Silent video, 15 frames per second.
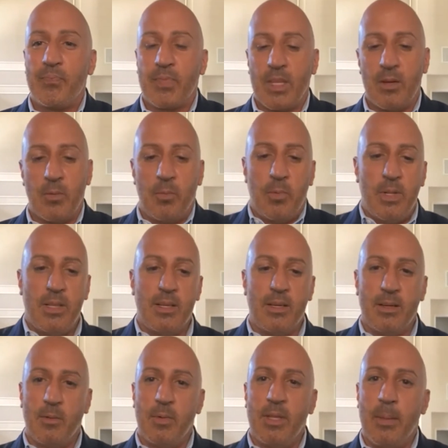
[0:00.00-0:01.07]
when
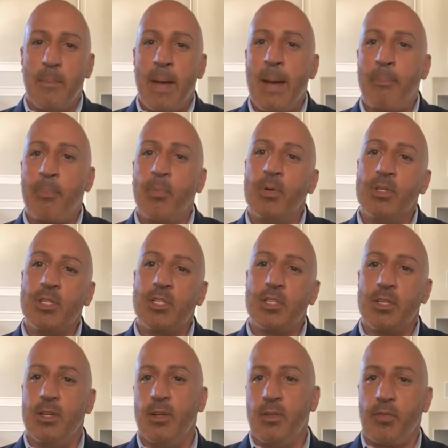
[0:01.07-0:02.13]
the map was
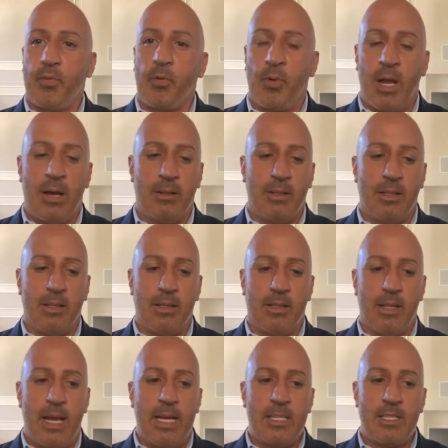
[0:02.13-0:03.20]
thrown out
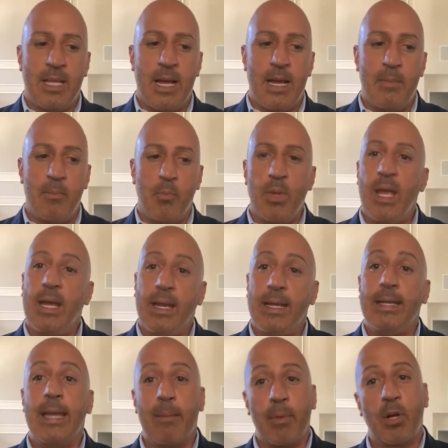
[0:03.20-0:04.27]
last time, we had a
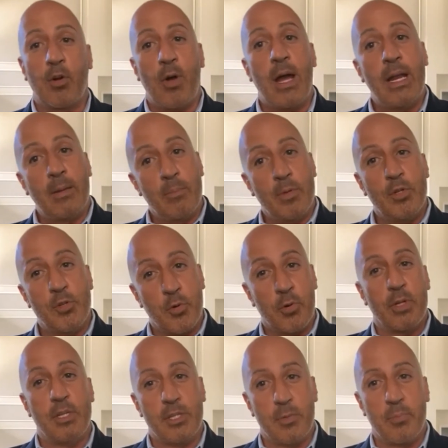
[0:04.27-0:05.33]
Democratic
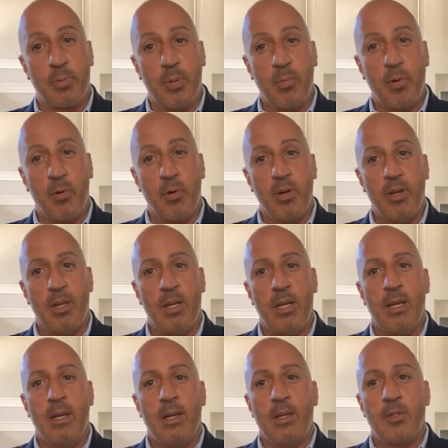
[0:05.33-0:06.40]
majority Supreme Court.
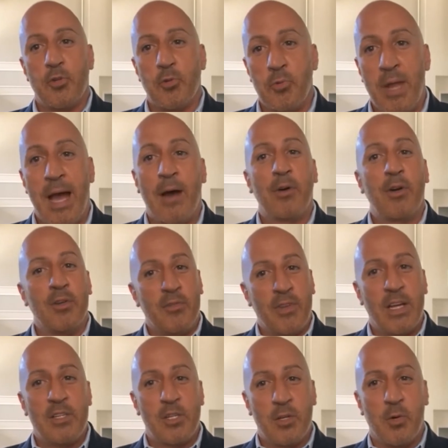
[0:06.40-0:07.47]
So now
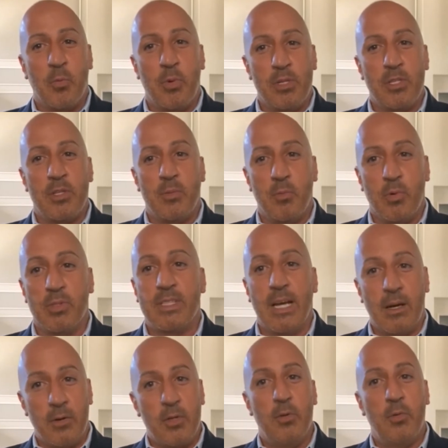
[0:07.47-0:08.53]
conventional wisdom will
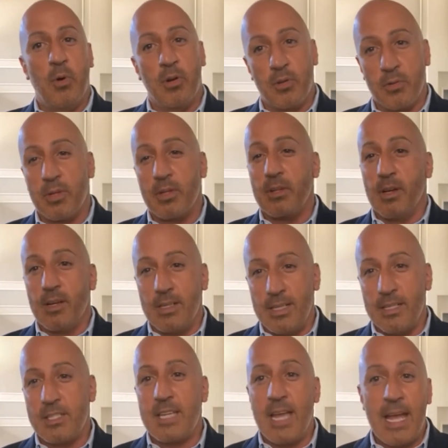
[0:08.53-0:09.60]
tell you, under a
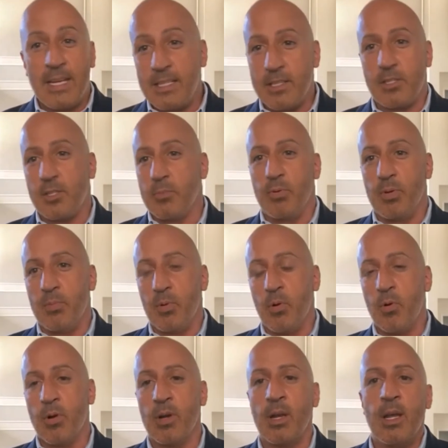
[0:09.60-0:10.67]
DeSantis Supreme Court,